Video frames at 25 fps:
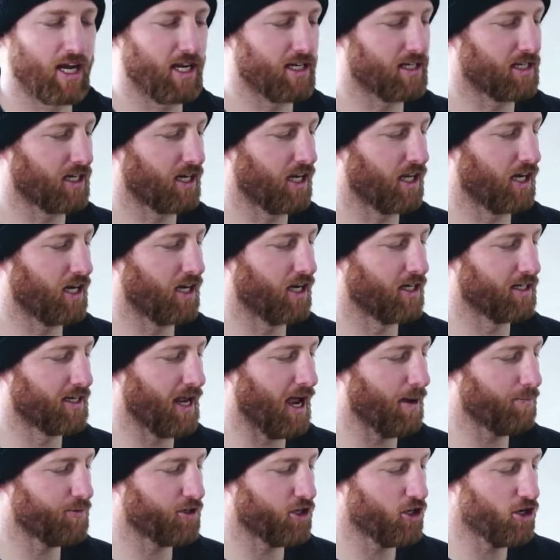had to get an
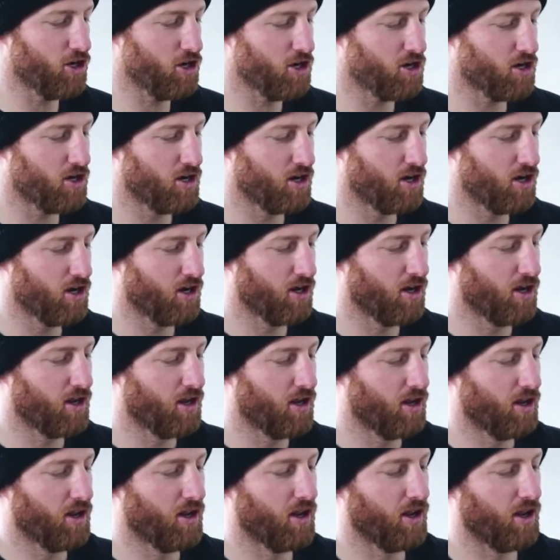adapter,
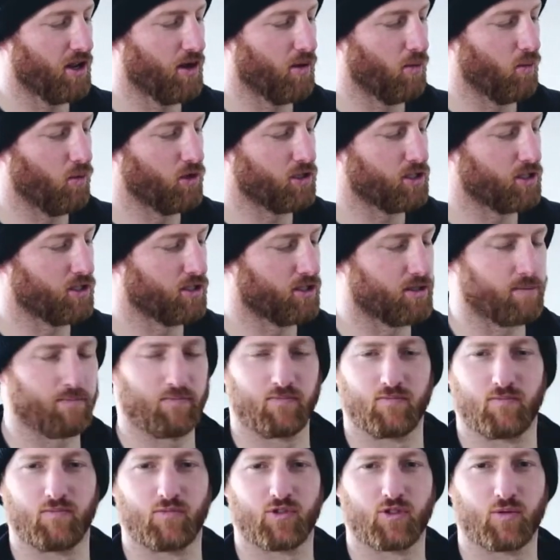which is
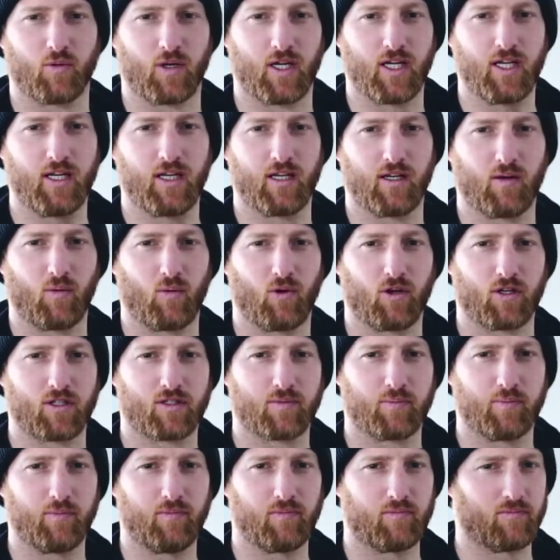sweet. It
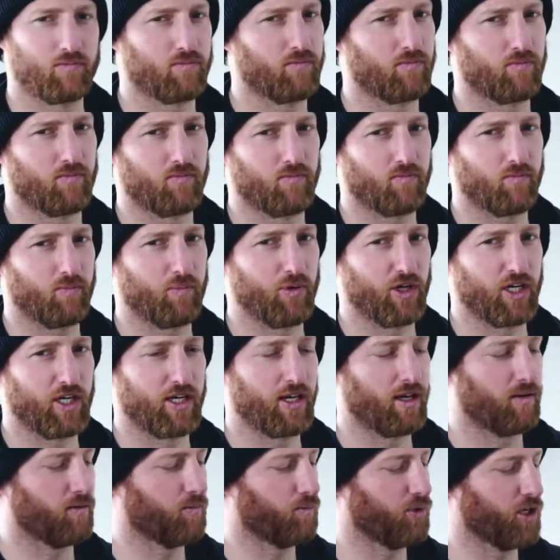works
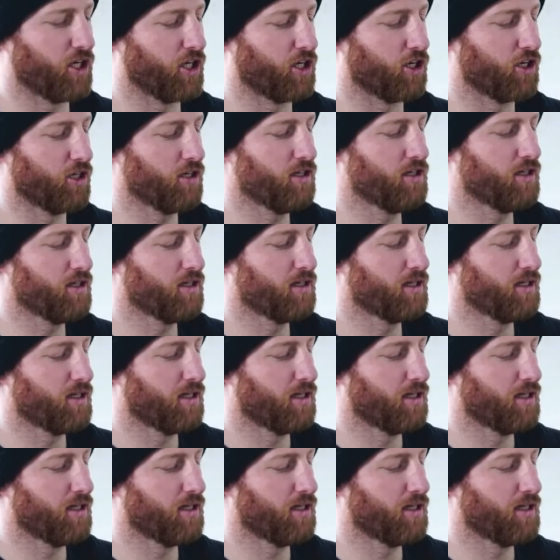pretty good.